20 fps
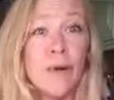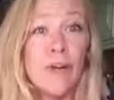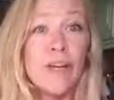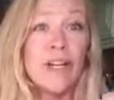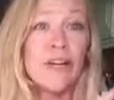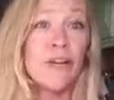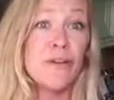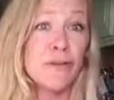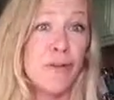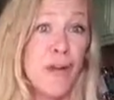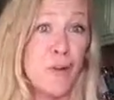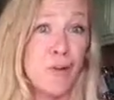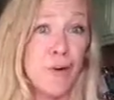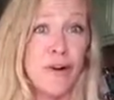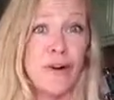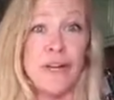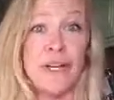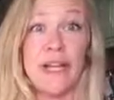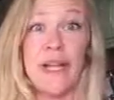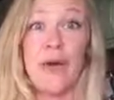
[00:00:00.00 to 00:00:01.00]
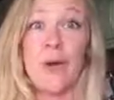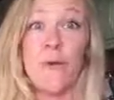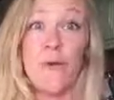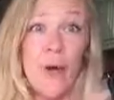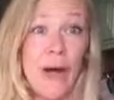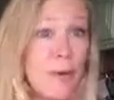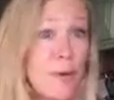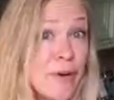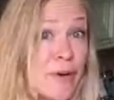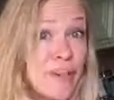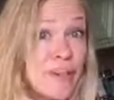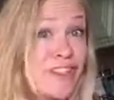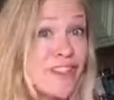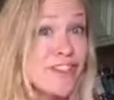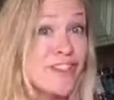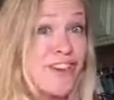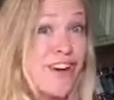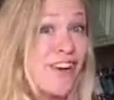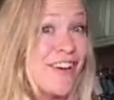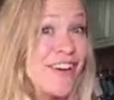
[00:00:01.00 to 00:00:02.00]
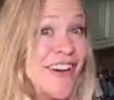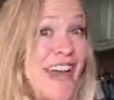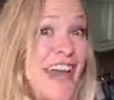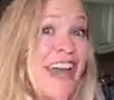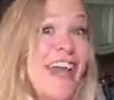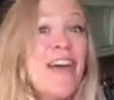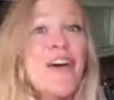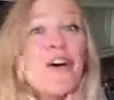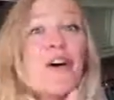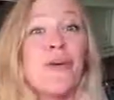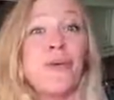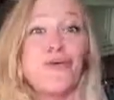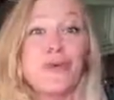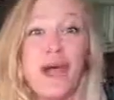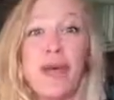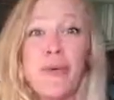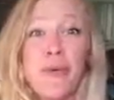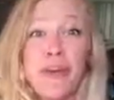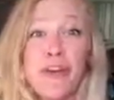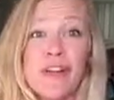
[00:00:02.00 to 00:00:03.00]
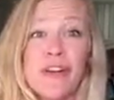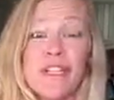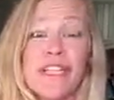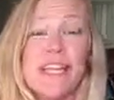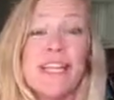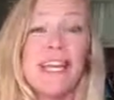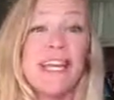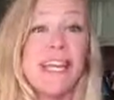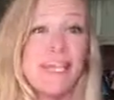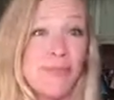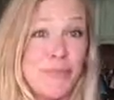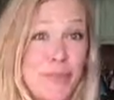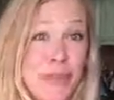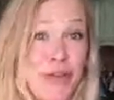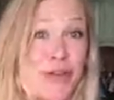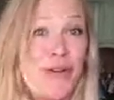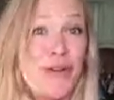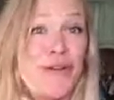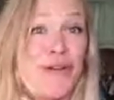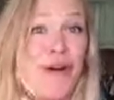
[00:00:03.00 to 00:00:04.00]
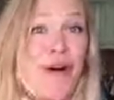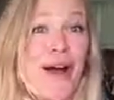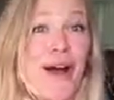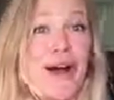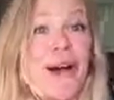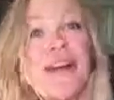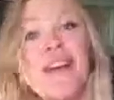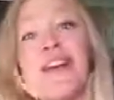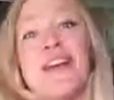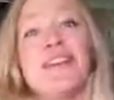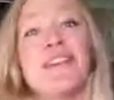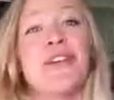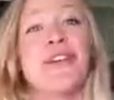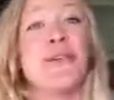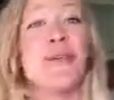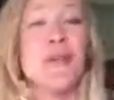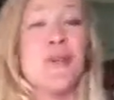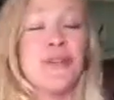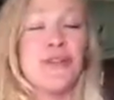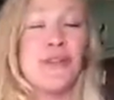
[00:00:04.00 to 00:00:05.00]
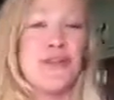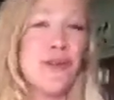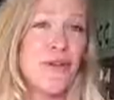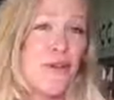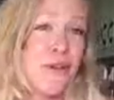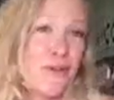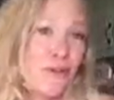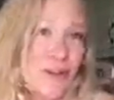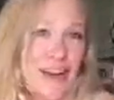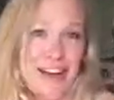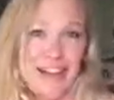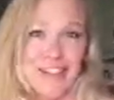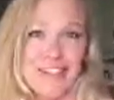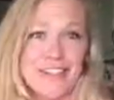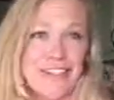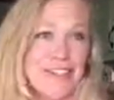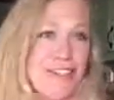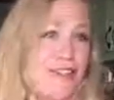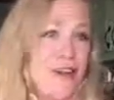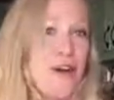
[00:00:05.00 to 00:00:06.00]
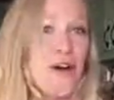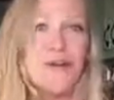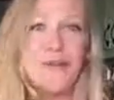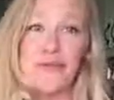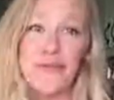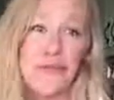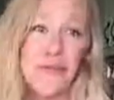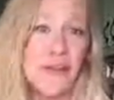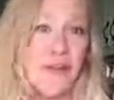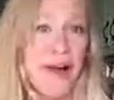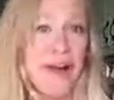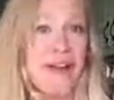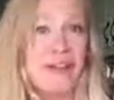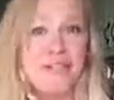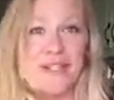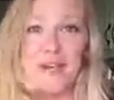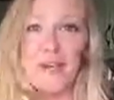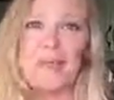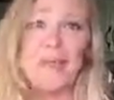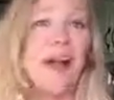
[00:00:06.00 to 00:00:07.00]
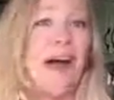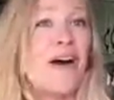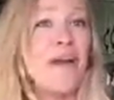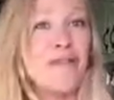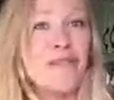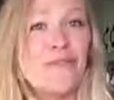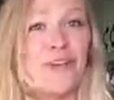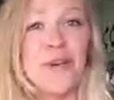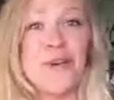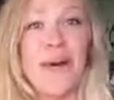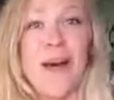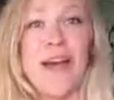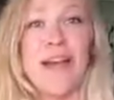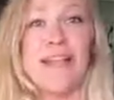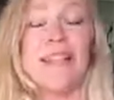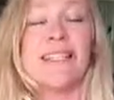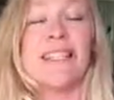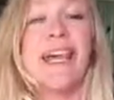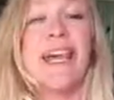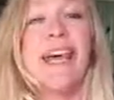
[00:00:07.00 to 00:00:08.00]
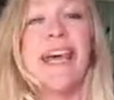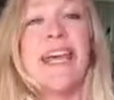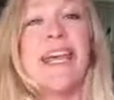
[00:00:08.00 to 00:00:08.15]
Burgundy or red Burgundy. White Burgundy is Chardonnay, red Burgundy is Pinot Noir. So you know the French, they're known for their wines, they're proud of their wines.